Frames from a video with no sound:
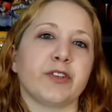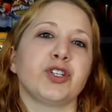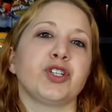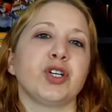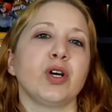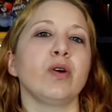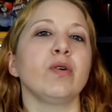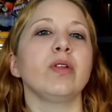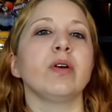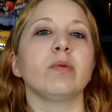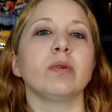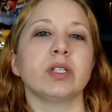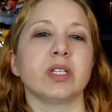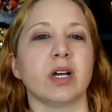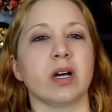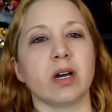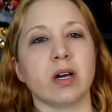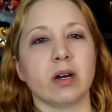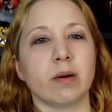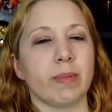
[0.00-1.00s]
The show that was
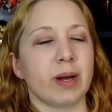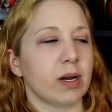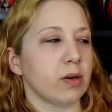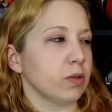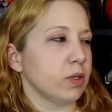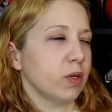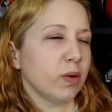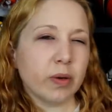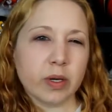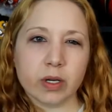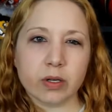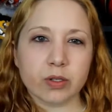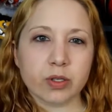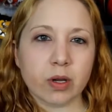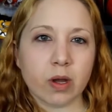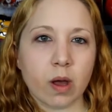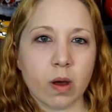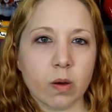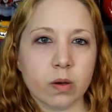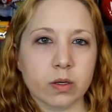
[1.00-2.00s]
on about two years
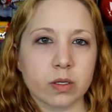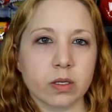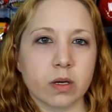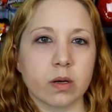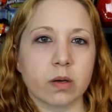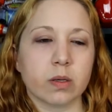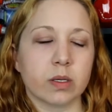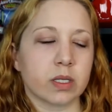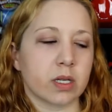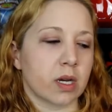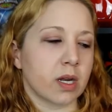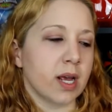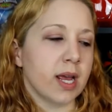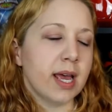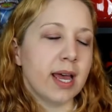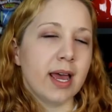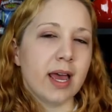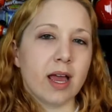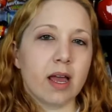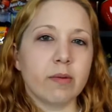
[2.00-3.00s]
ago or so, it was on
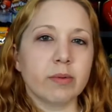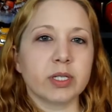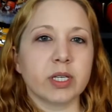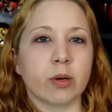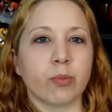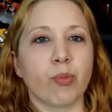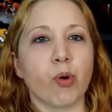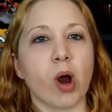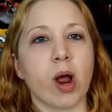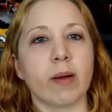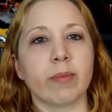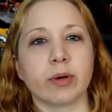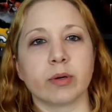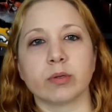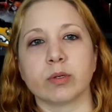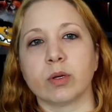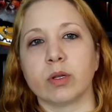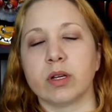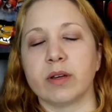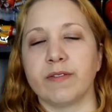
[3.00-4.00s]
Amazon Prime, but it
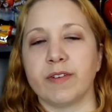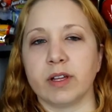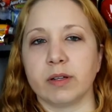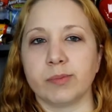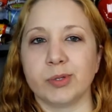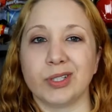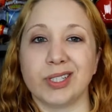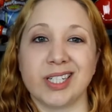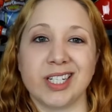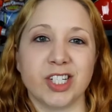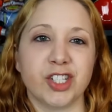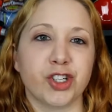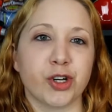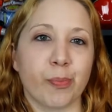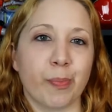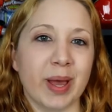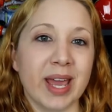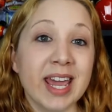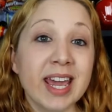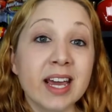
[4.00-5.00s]
was only available in
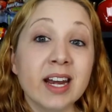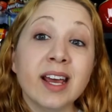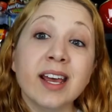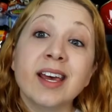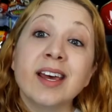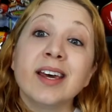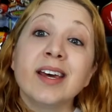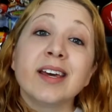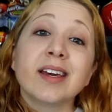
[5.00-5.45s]
Japan.